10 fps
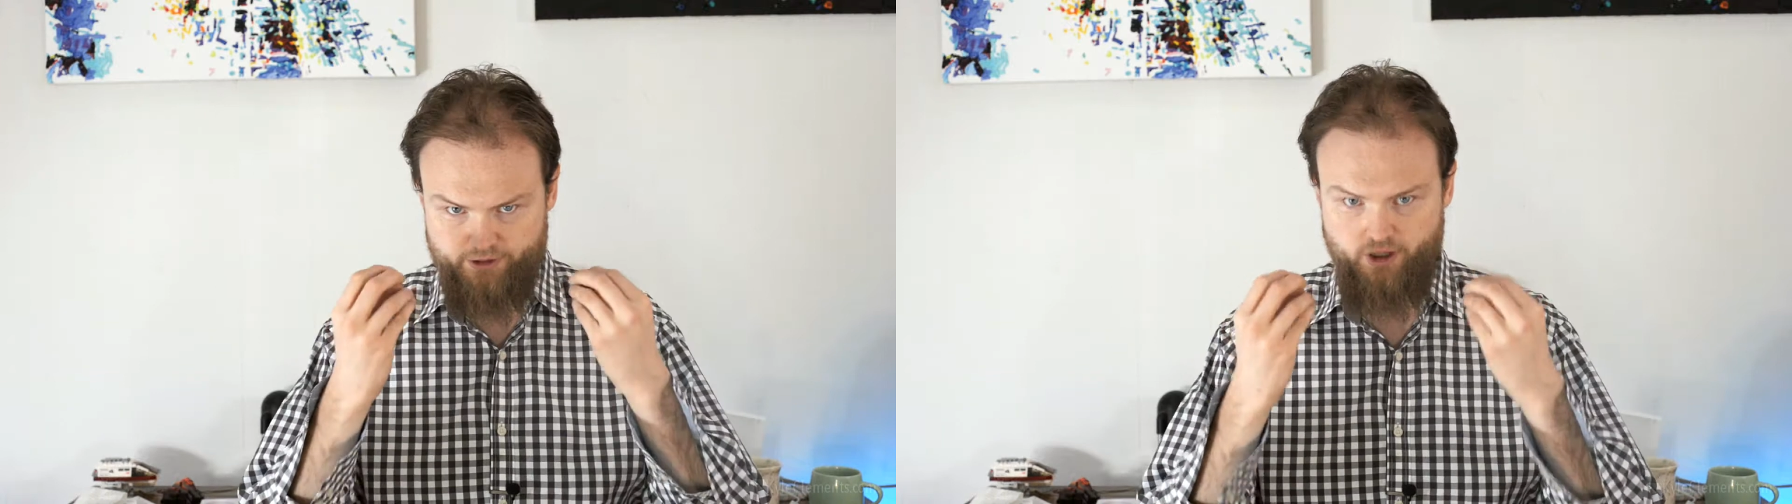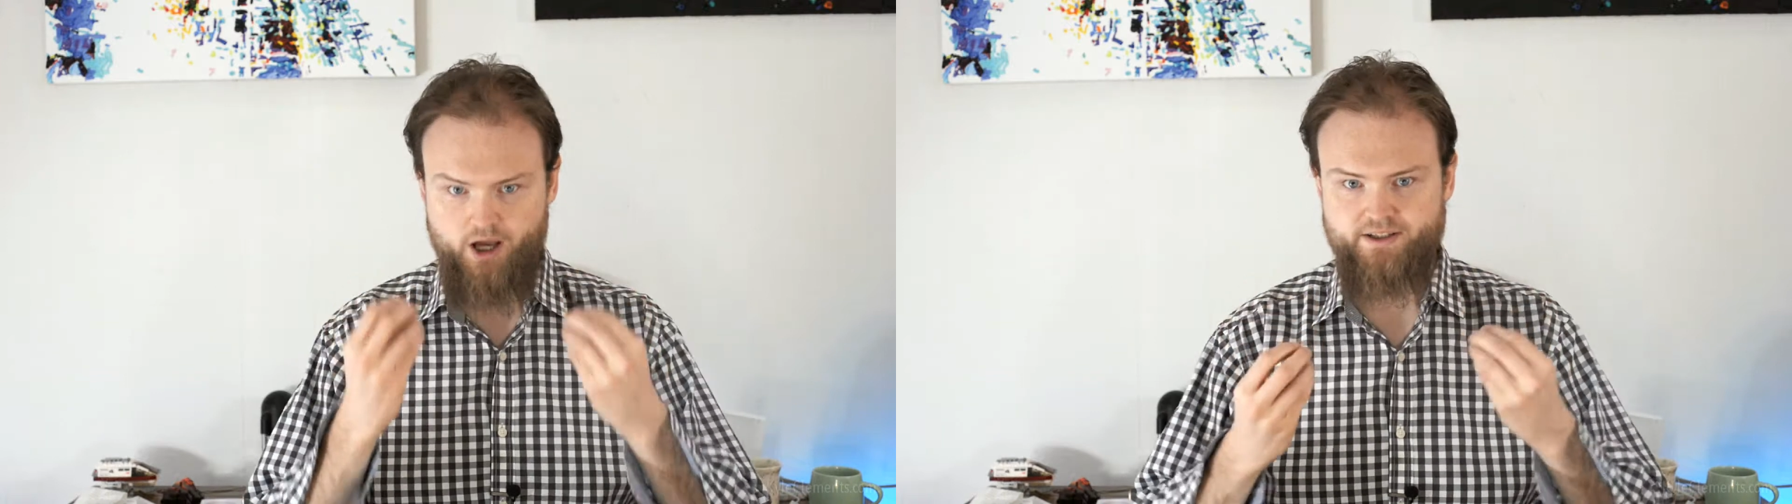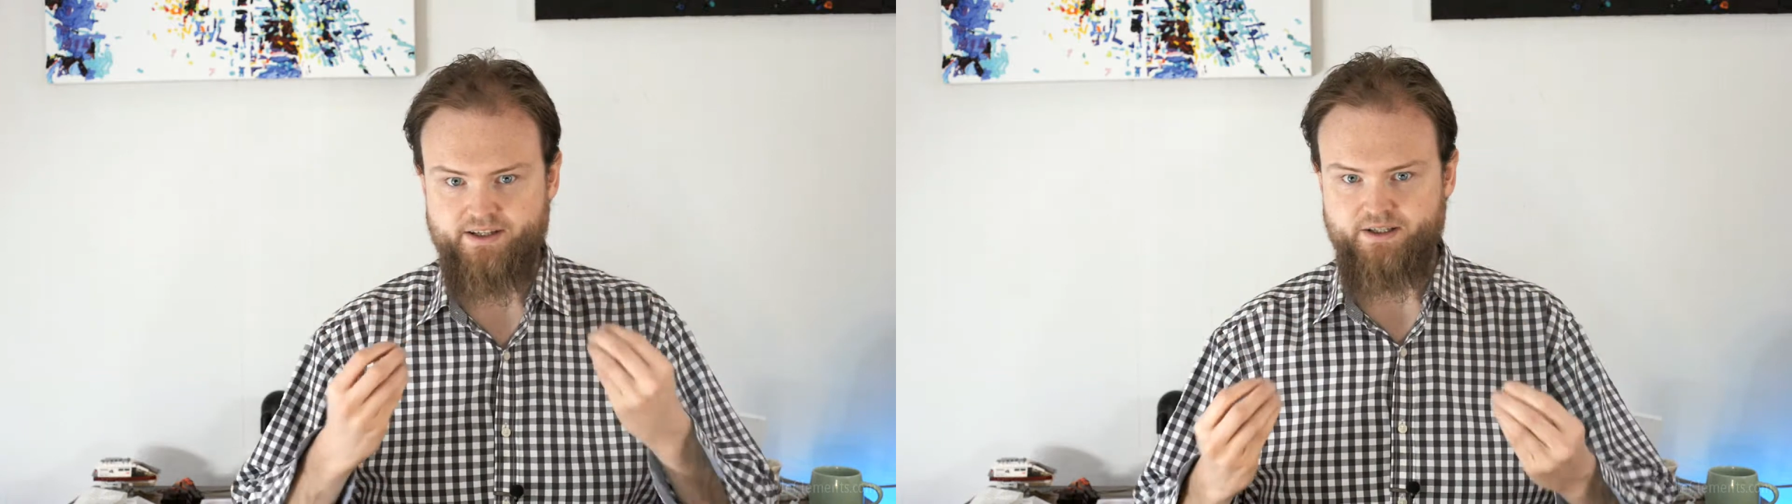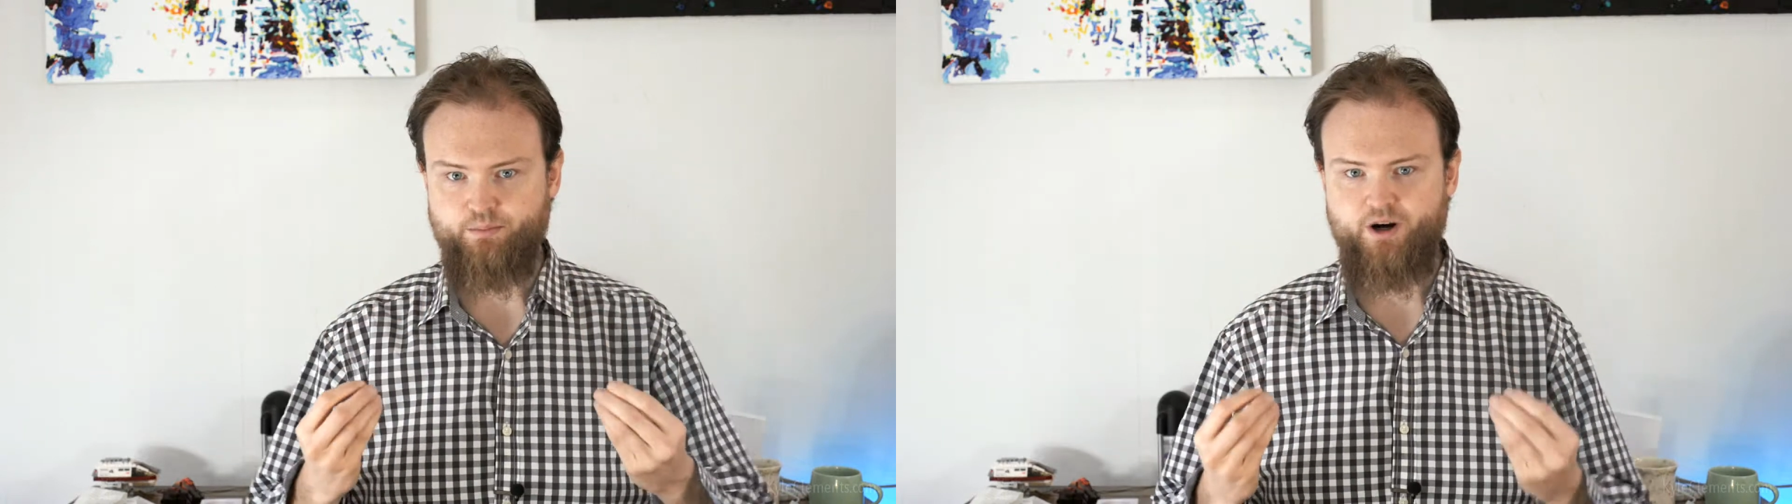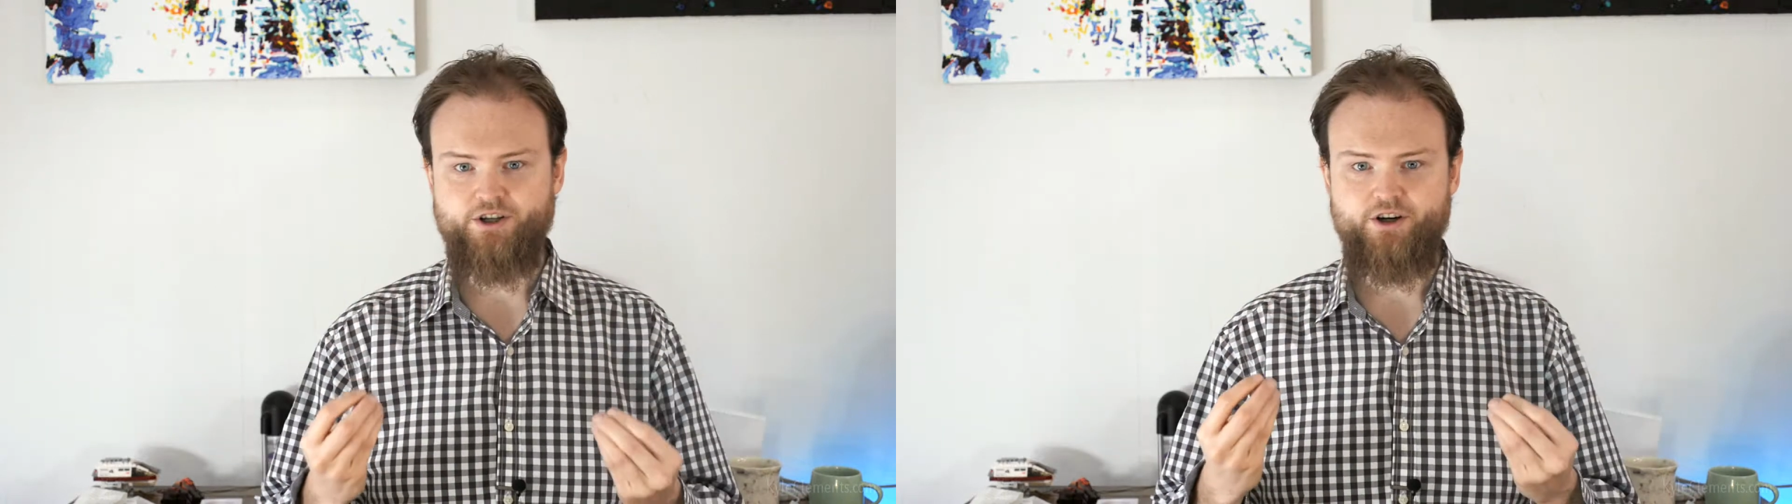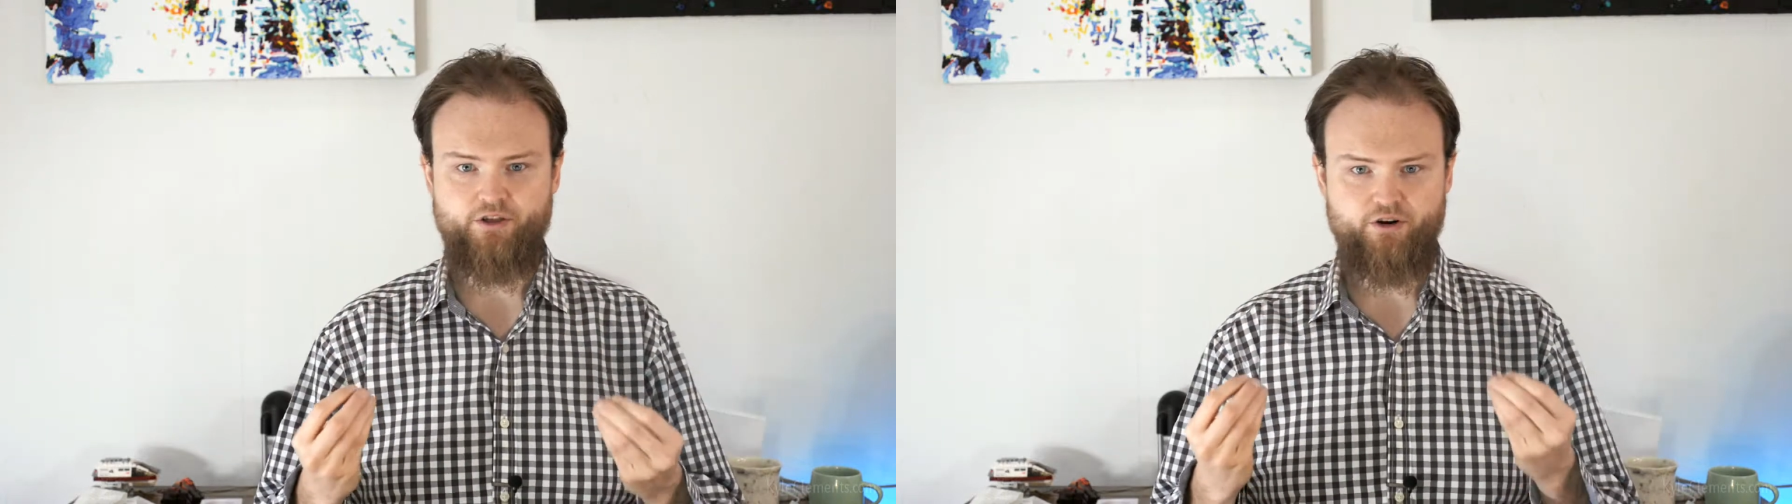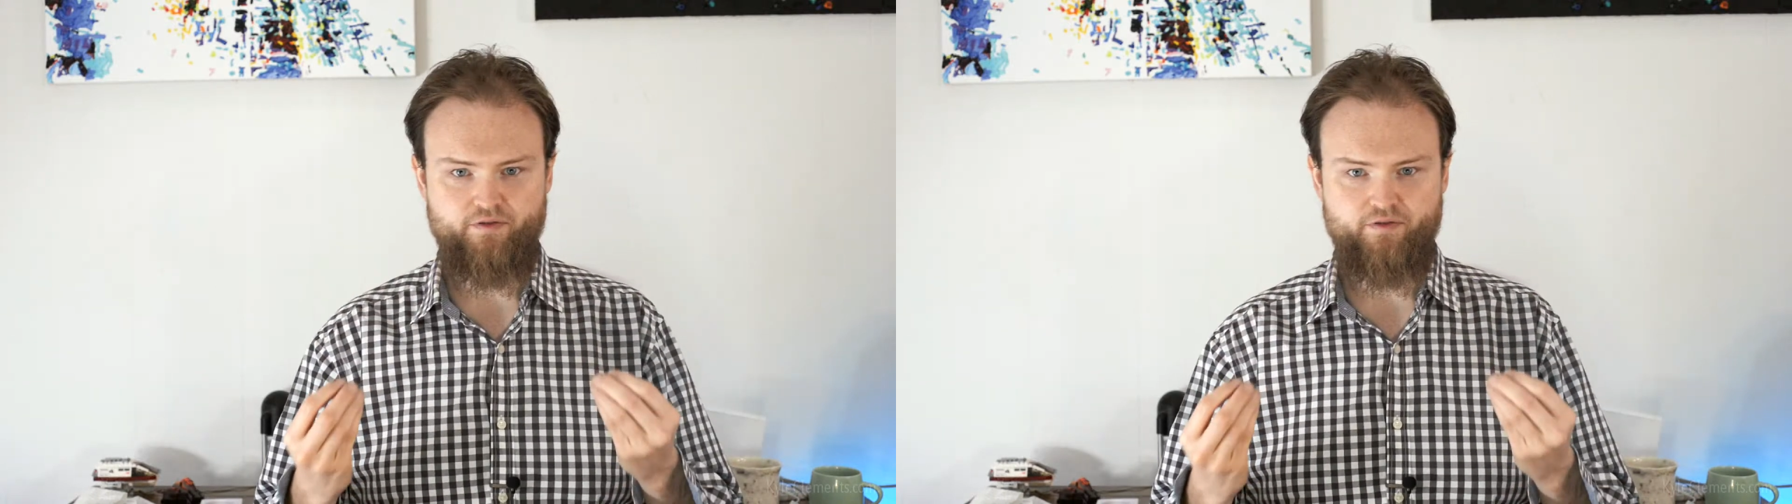lost expression on their